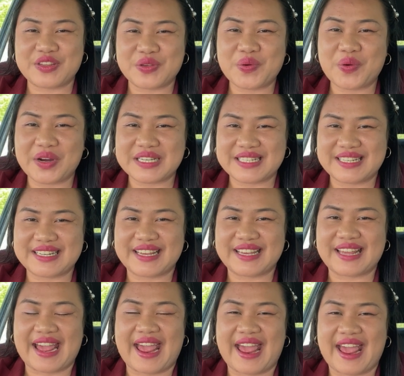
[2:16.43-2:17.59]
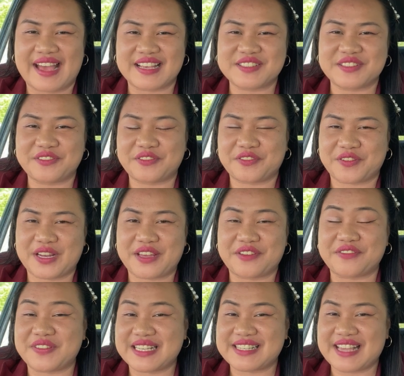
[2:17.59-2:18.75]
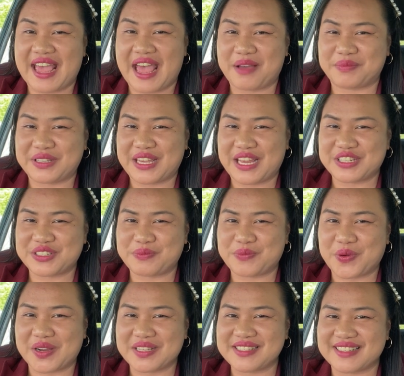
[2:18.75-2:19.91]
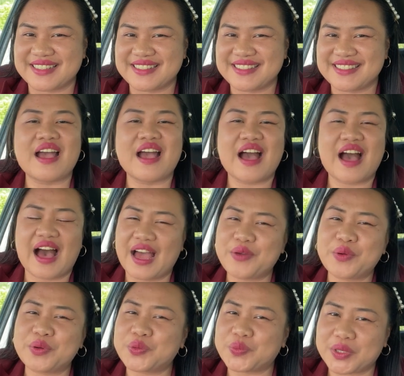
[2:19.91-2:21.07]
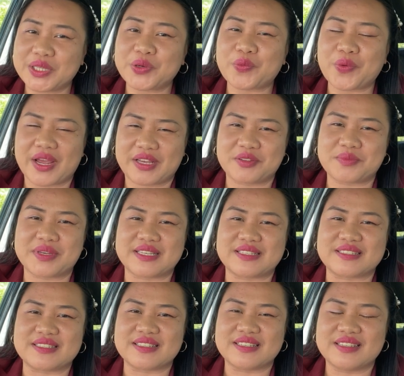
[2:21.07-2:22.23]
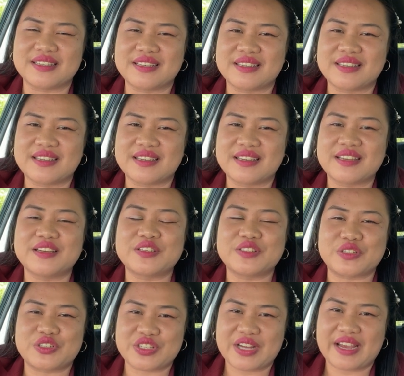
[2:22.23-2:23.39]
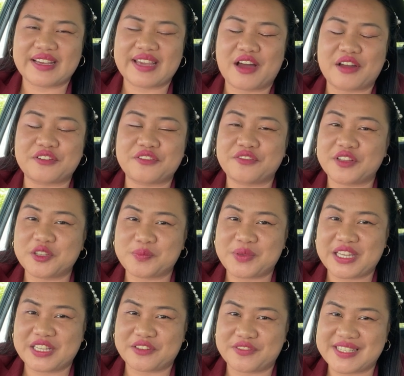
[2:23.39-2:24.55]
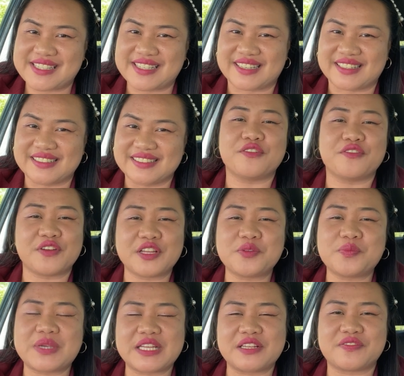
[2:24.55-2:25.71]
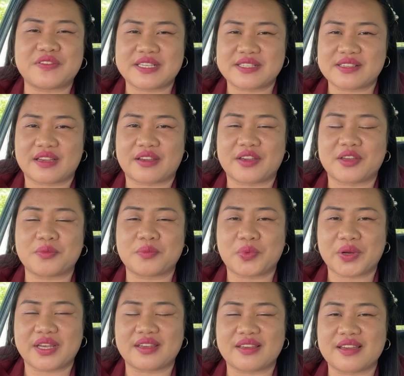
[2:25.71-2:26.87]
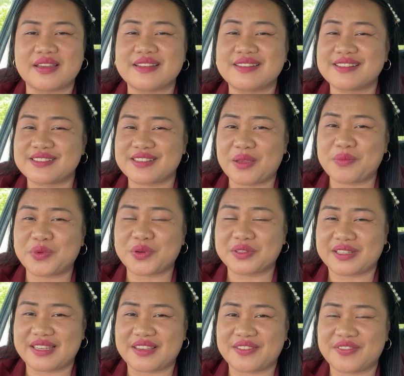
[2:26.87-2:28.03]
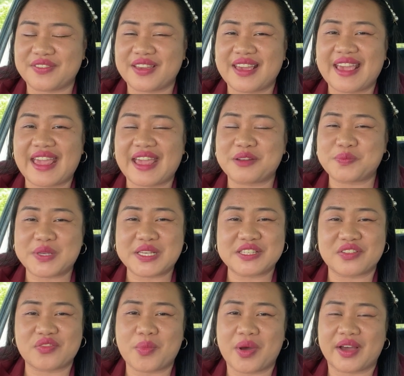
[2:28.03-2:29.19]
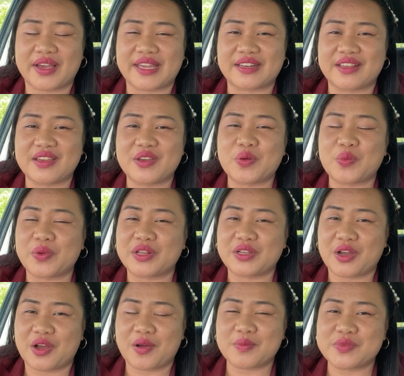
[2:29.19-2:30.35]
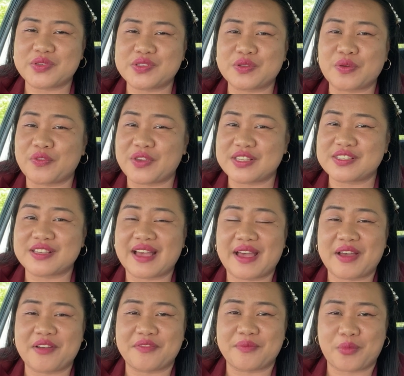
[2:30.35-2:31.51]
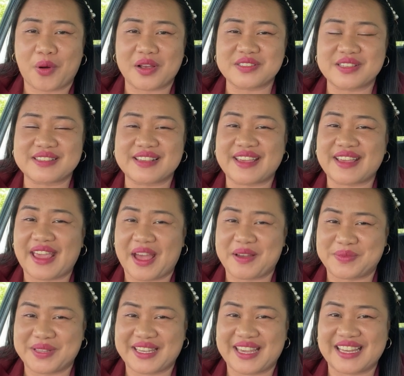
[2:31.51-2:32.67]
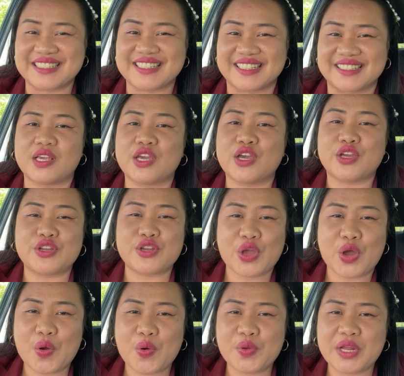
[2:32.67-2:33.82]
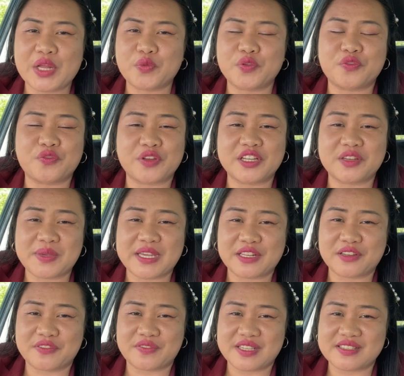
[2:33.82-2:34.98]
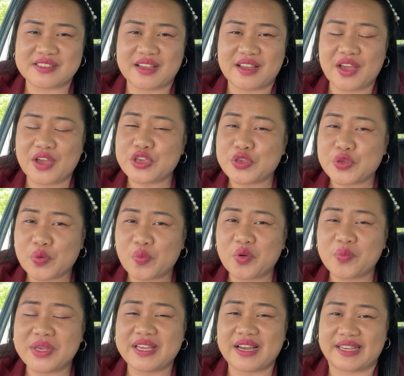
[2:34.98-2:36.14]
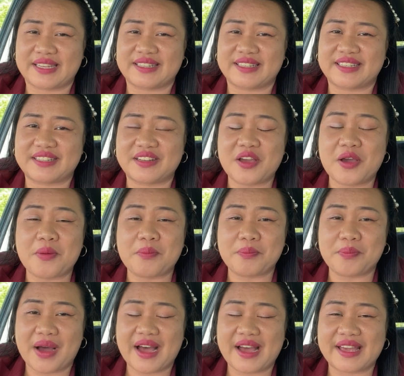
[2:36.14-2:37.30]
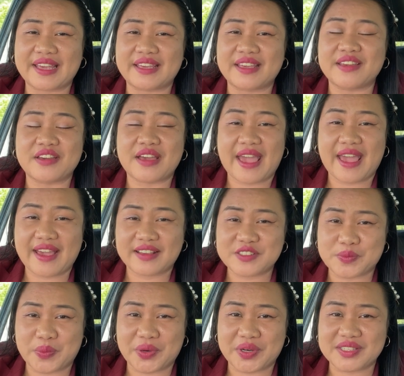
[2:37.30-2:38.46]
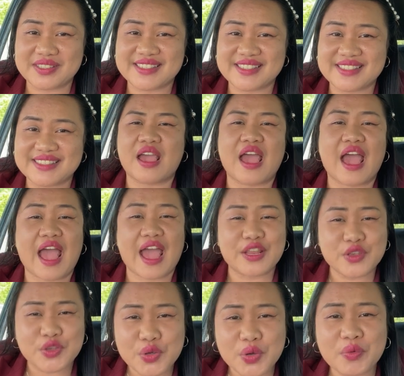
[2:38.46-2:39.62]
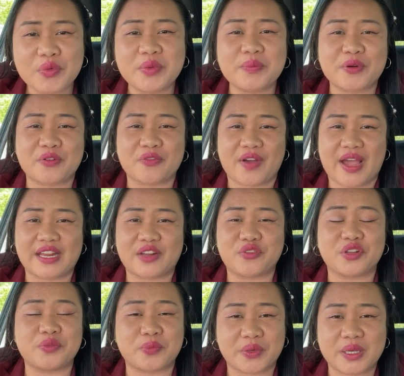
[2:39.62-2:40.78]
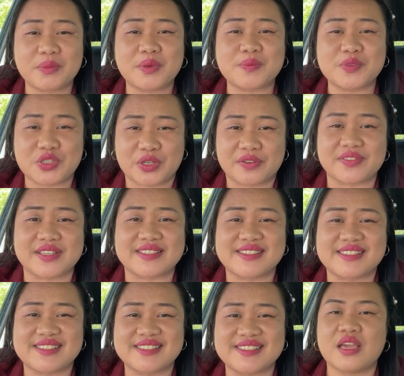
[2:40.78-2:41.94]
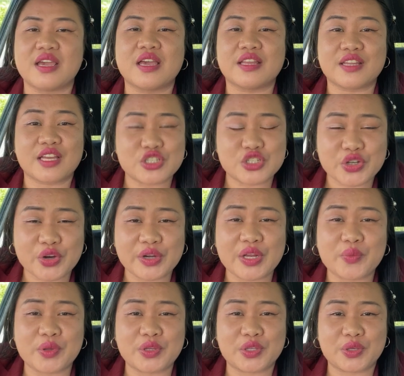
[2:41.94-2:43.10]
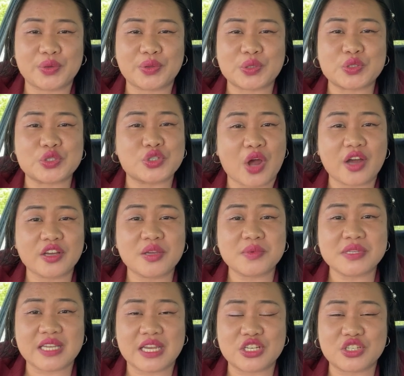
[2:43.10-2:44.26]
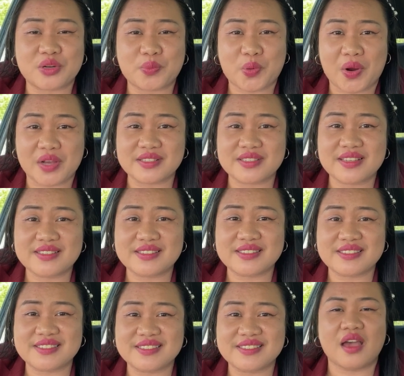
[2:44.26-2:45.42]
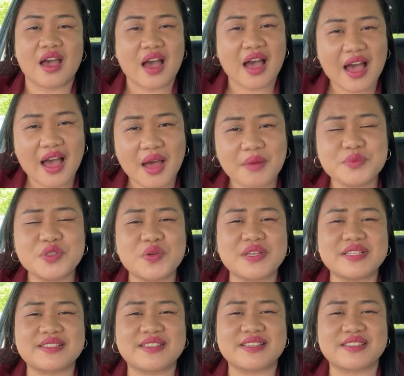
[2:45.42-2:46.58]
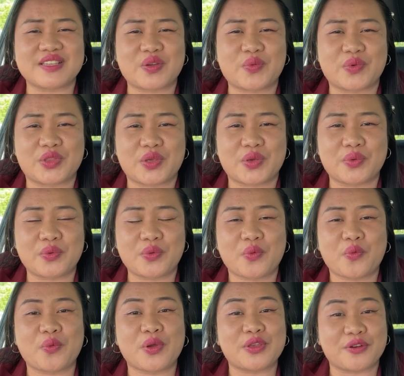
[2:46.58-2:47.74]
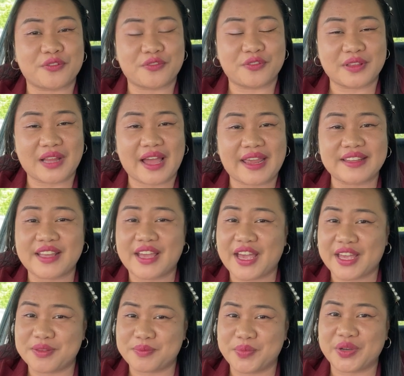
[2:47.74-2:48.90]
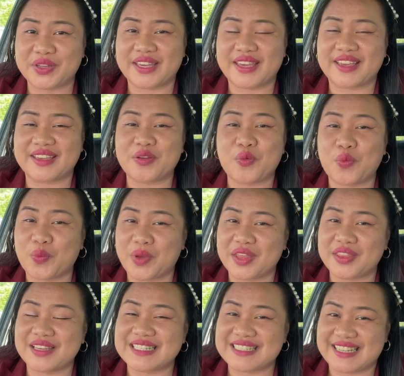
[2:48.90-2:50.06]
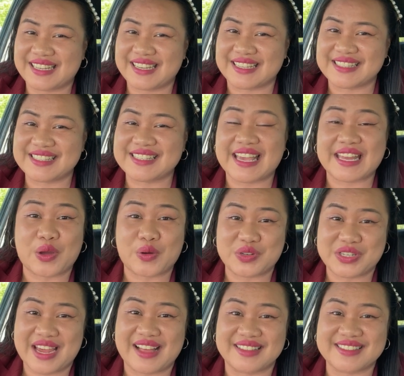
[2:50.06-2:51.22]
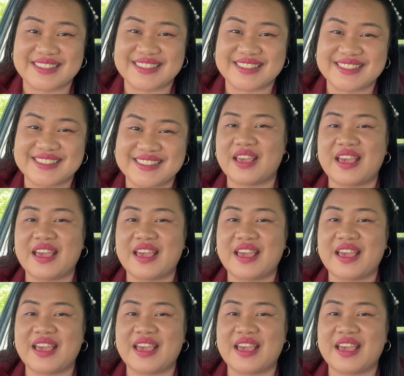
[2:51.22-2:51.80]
you are needing a hassle-free visa application process, I would really recommend to check out Filipino Visa. Filipino Visa can bring the same relief and peace of mind when it comes to visa processing application. Know that with Filipino visa, you will be guided by experts and you will be provided with premium service that journey with you through documentation process up to assisting with you with your flight and booking with tickets and hotels.